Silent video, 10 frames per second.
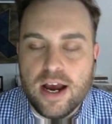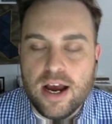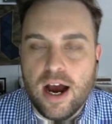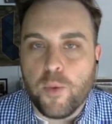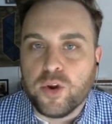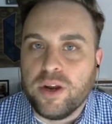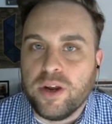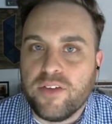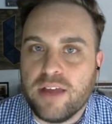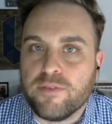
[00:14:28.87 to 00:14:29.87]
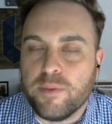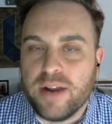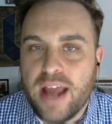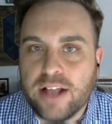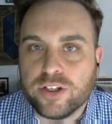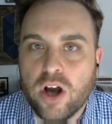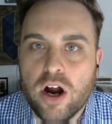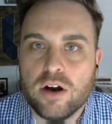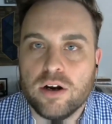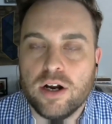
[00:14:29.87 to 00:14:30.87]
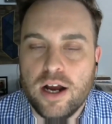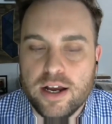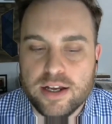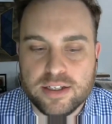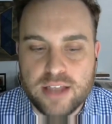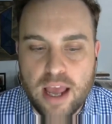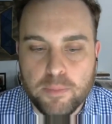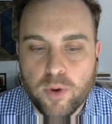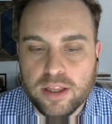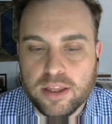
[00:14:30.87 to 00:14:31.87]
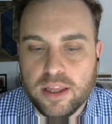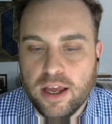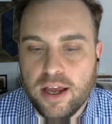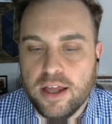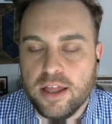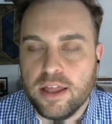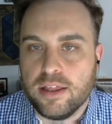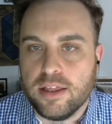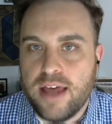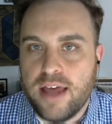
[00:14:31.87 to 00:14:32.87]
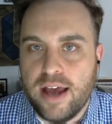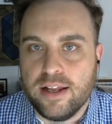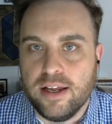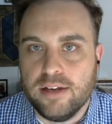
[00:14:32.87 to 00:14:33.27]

we're doing everything from an HR standpoint that